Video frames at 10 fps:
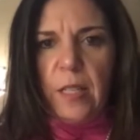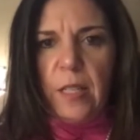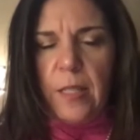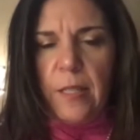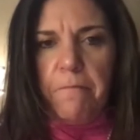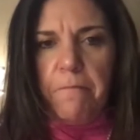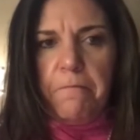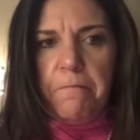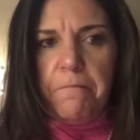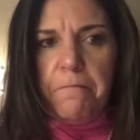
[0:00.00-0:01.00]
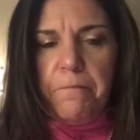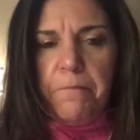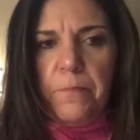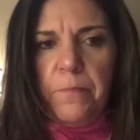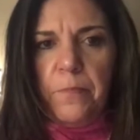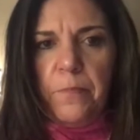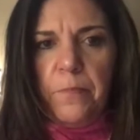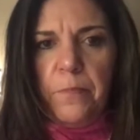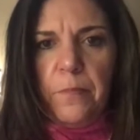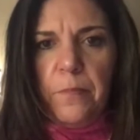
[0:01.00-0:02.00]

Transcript: Nobody speaks.